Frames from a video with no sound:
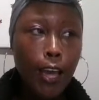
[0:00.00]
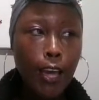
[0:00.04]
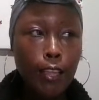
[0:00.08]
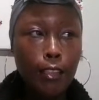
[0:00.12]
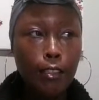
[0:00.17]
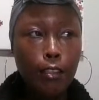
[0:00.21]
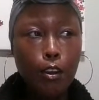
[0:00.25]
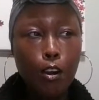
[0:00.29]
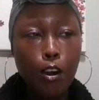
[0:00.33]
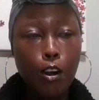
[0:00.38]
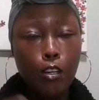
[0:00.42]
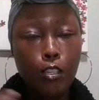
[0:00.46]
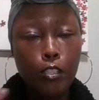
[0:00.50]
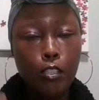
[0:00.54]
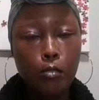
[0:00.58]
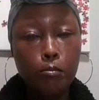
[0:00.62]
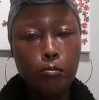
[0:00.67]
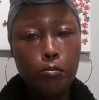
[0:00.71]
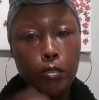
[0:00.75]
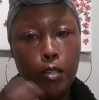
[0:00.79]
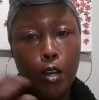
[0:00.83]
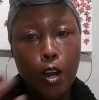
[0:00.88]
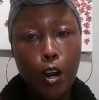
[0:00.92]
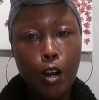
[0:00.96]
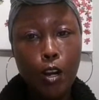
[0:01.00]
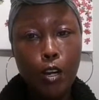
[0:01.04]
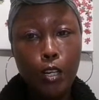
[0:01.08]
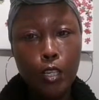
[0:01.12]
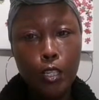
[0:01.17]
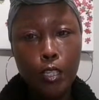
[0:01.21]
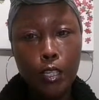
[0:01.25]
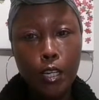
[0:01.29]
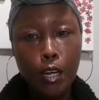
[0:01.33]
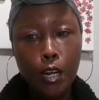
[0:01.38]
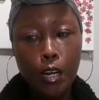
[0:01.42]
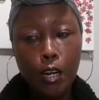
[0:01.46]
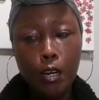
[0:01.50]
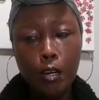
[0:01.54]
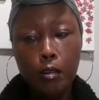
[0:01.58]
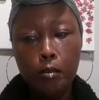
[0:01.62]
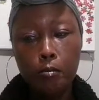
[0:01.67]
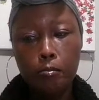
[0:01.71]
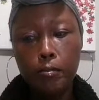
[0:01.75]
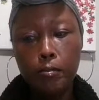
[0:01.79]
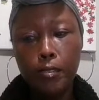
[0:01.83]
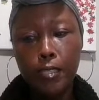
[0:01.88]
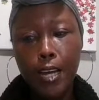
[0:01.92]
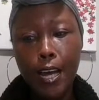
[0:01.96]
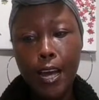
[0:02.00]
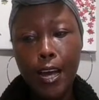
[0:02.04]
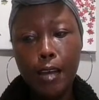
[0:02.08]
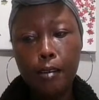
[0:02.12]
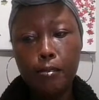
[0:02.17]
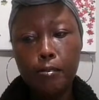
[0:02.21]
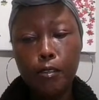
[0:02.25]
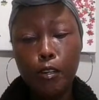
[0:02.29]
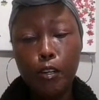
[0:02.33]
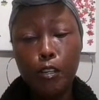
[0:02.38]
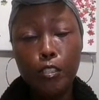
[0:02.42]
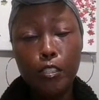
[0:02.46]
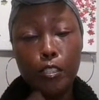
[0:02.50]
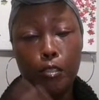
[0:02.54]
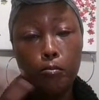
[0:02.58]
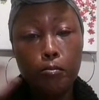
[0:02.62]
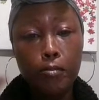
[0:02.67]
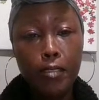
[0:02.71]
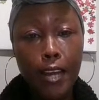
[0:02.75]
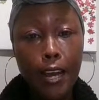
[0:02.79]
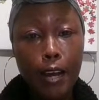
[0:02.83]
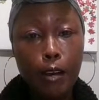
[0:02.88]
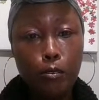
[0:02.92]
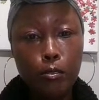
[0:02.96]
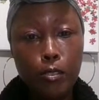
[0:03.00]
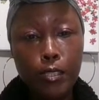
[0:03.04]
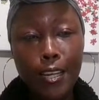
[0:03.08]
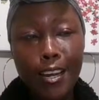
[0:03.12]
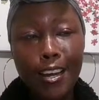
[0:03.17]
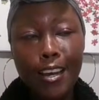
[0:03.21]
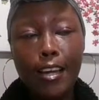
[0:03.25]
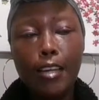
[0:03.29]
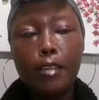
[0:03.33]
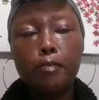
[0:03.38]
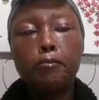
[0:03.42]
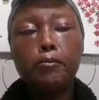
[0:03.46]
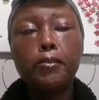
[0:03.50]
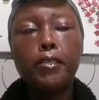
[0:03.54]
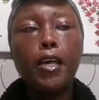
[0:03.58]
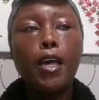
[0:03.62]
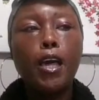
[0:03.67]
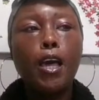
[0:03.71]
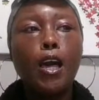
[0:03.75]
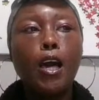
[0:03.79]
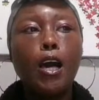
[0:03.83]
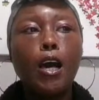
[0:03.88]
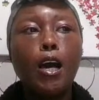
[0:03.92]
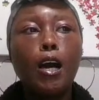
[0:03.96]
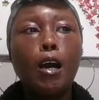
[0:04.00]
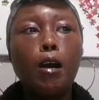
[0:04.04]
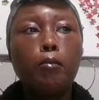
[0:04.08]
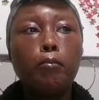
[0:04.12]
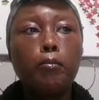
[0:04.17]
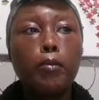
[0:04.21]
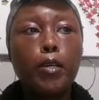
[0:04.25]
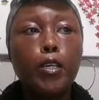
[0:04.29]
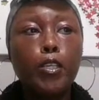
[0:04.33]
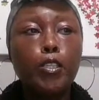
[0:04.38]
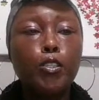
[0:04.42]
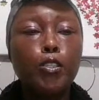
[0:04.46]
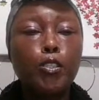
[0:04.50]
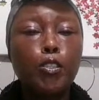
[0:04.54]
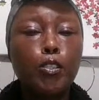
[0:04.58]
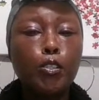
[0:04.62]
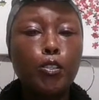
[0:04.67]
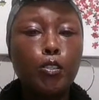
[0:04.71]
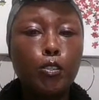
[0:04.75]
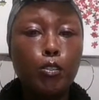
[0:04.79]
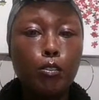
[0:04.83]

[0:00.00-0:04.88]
And there are some dark times, there are some down times, because